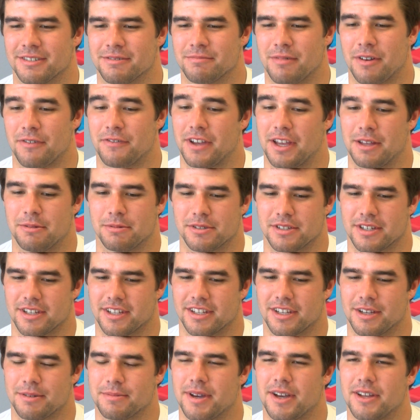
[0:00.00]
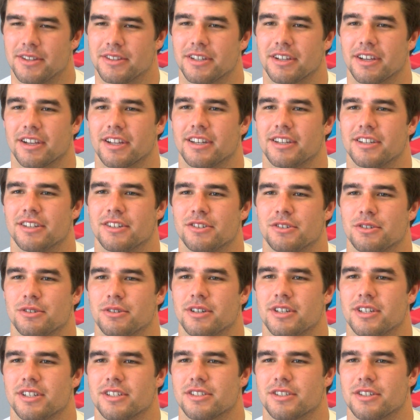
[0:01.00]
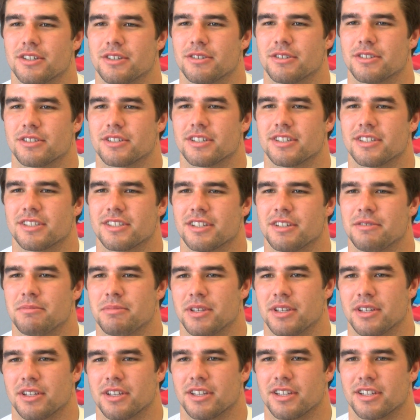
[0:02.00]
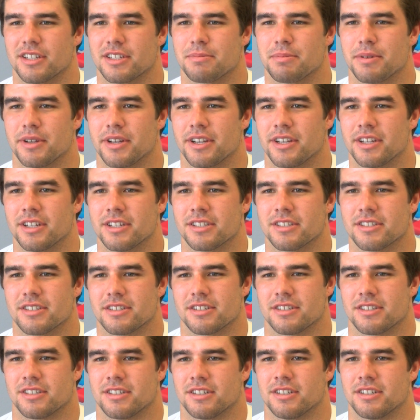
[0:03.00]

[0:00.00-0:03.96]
my family's going to come out. They're going to enjoy it, so it's going to be a good experience.